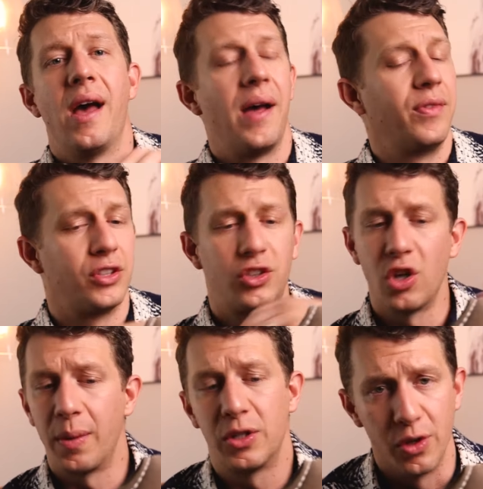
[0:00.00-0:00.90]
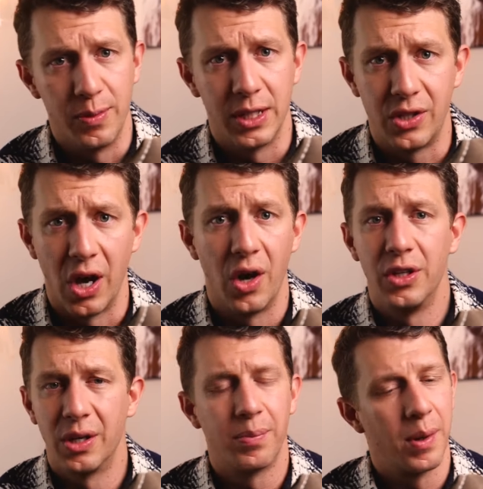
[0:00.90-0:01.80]
Uh, there's so much room in the toe,
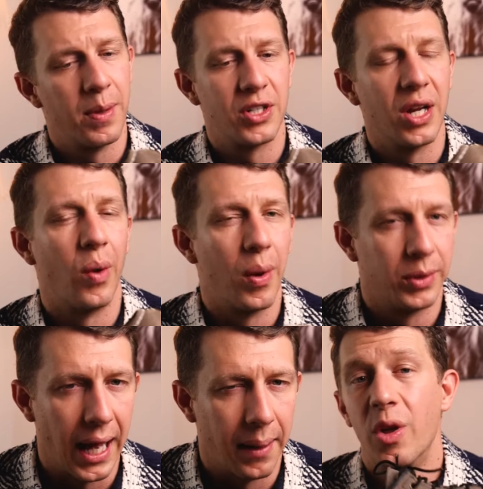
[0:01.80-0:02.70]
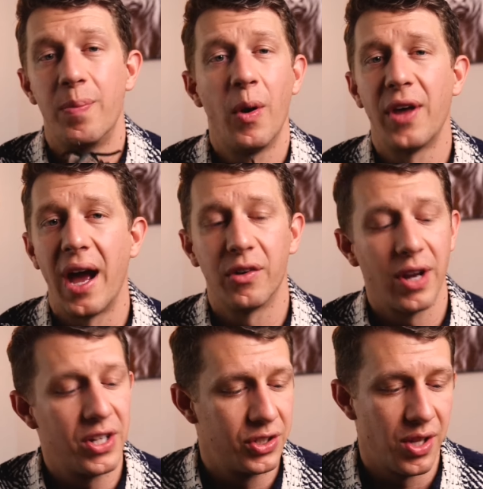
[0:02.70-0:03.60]
you can pretty much get away with that. With both the Iron
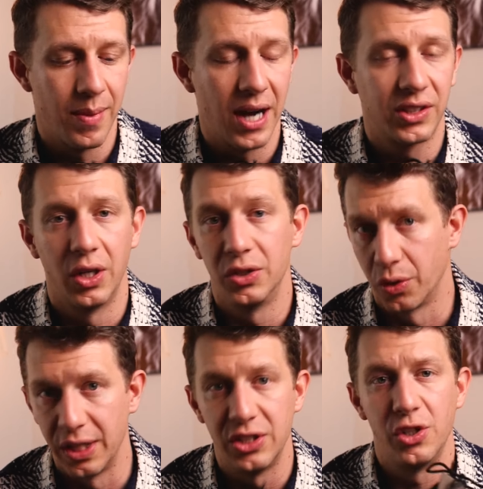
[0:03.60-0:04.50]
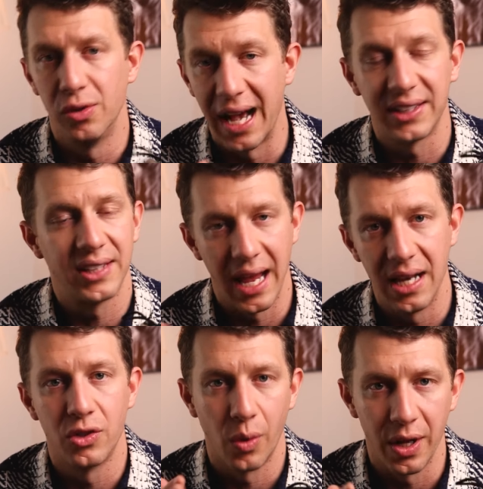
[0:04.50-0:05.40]
Rangers and the Moc Toes, or these two last, the
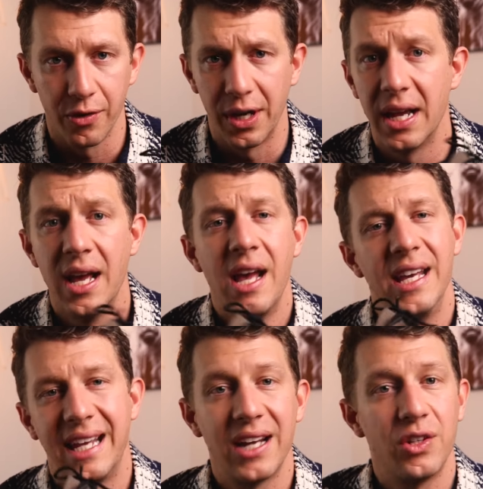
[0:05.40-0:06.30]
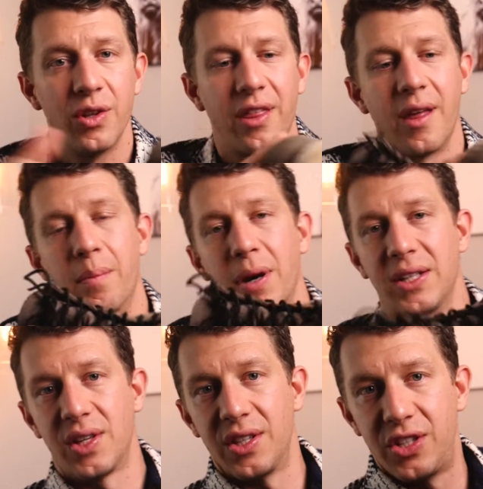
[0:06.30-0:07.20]
8 and 23, you can't do the thumb
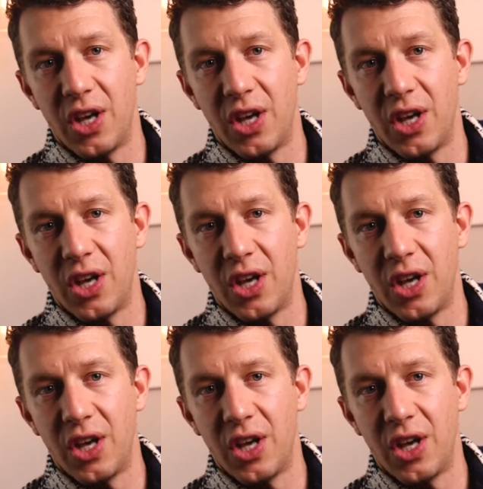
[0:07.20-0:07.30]
press on the